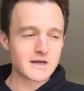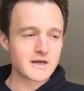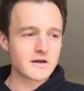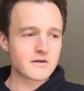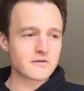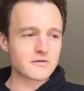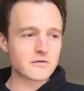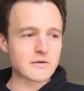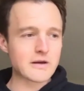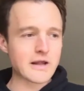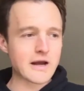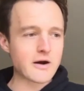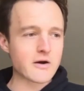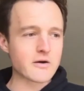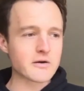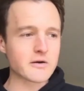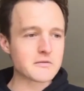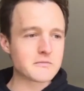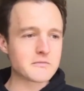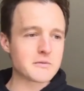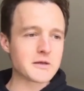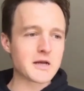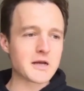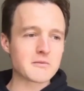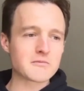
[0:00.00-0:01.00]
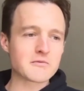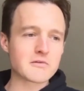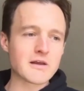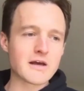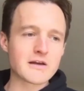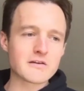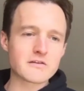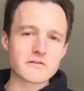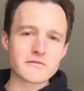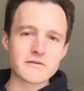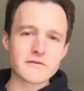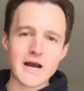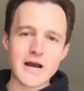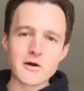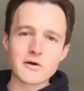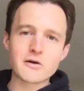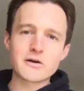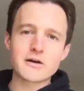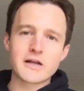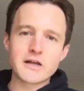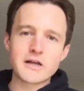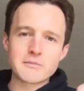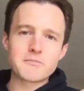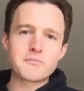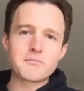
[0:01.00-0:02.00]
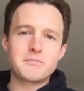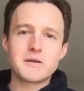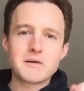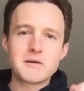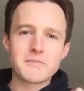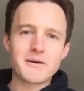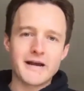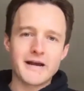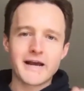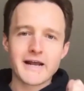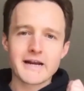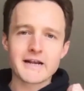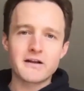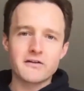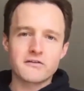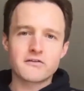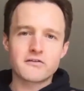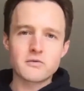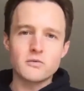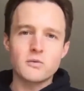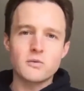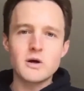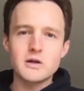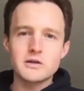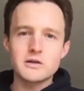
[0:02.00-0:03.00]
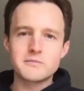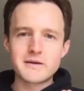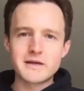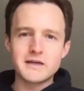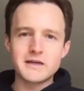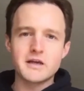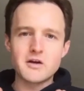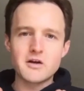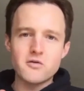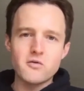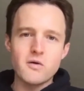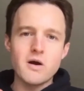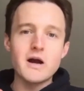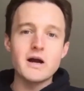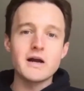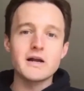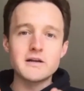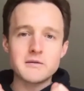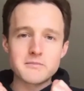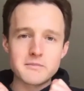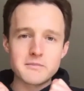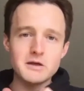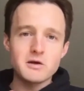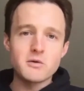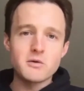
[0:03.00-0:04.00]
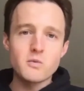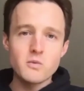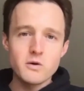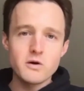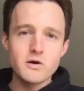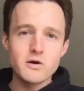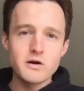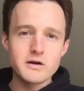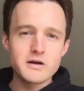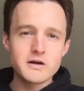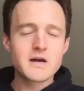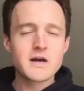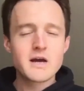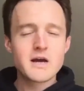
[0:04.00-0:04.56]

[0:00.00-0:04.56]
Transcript: So now it becomes less of how can I beat my head against the wall to make it grind and make it work.